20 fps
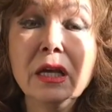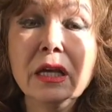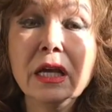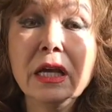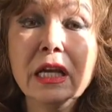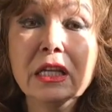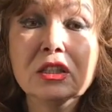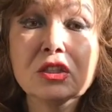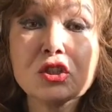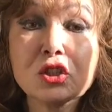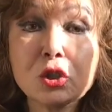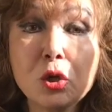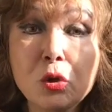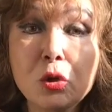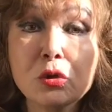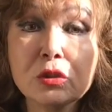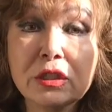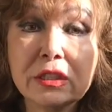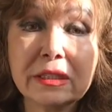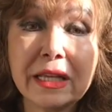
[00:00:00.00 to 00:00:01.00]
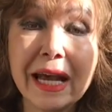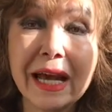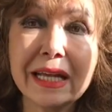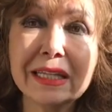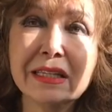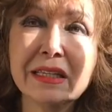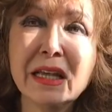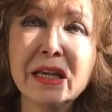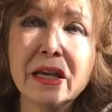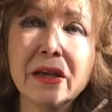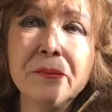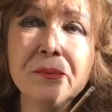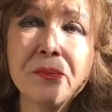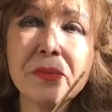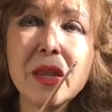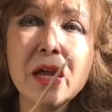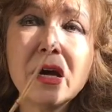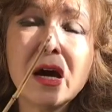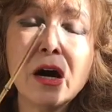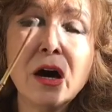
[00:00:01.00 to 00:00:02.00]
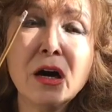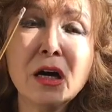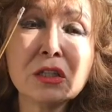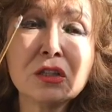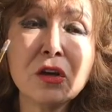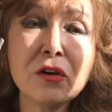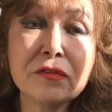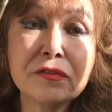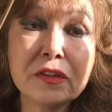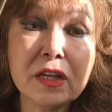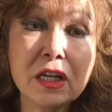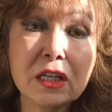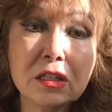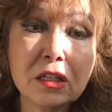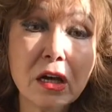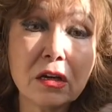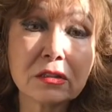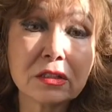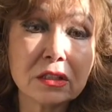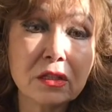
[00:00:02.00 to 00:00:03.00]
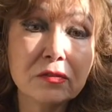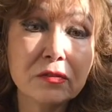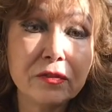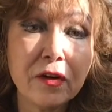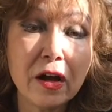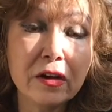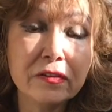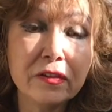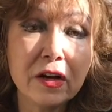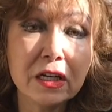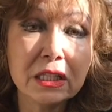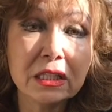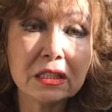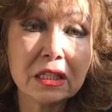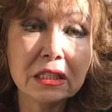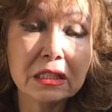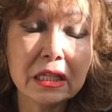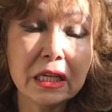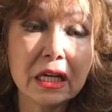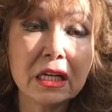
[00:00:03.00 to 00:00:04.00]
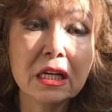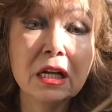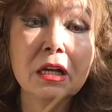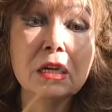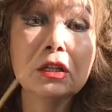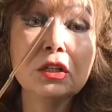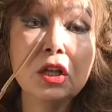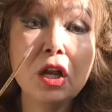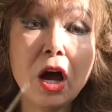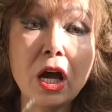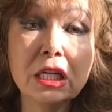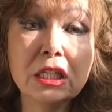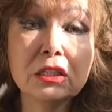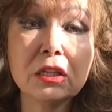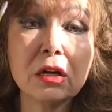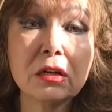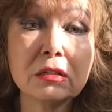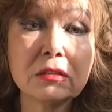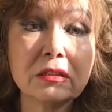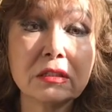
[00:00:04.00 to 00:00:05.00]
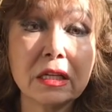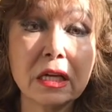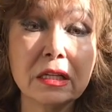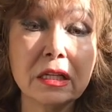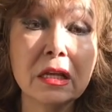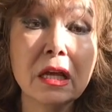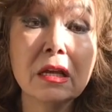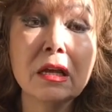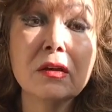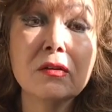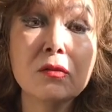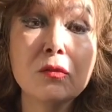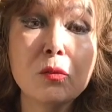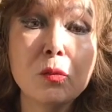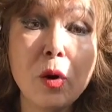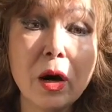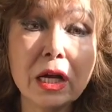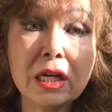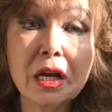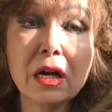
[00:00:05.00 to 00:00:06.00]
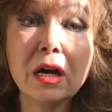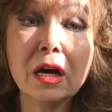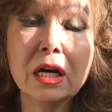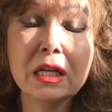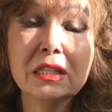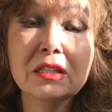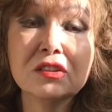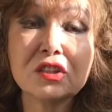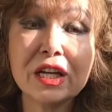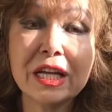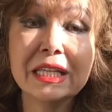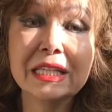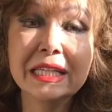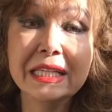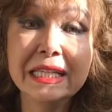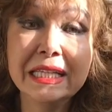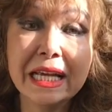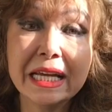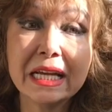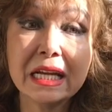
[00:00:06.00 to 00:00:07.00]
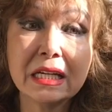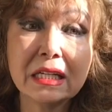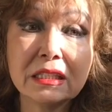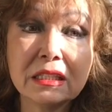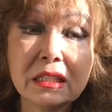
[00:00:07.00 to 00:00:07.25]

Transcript: It shows that out of 10,500 years, 9,100 years,